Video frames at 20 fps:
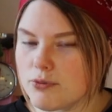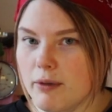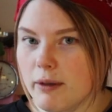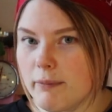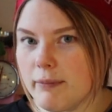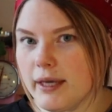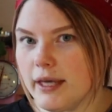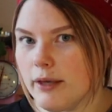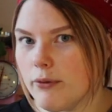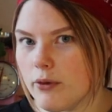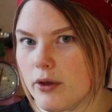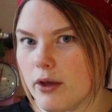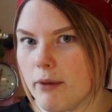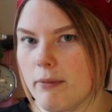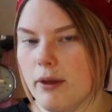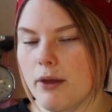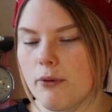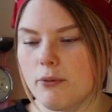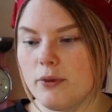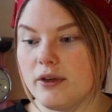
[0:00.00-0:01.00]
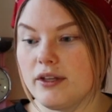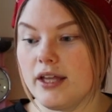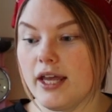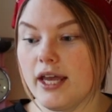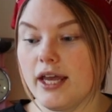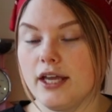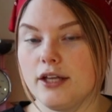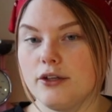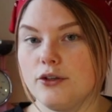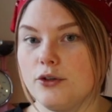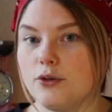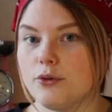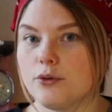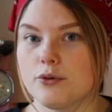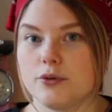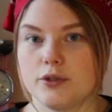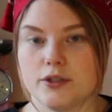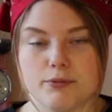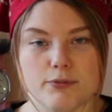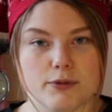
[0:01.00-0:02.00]
maybe he will come out with a new
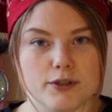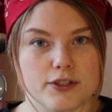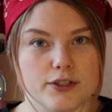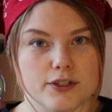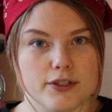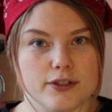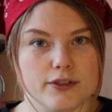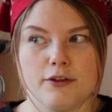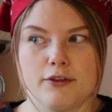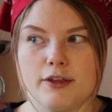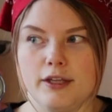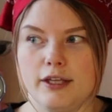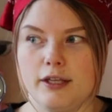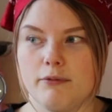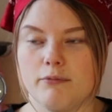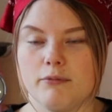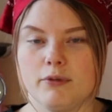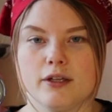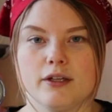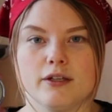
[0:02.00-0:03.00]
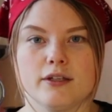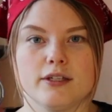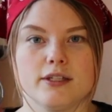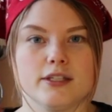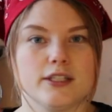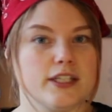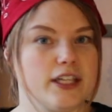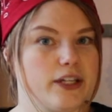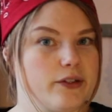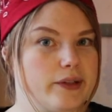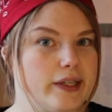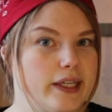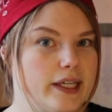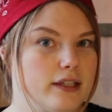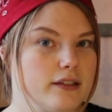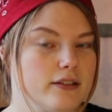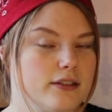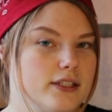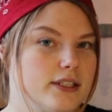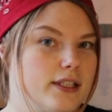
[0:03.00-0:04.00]
Christmas theme
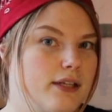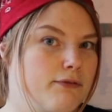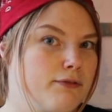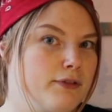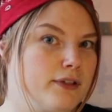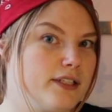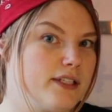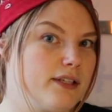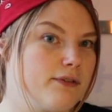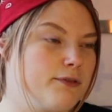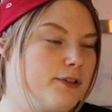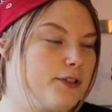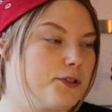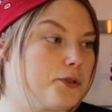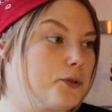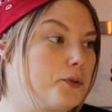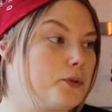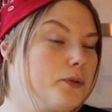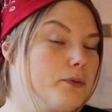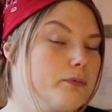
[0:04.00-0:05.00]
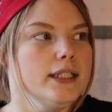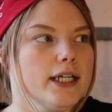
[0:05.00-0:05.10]
series something soon.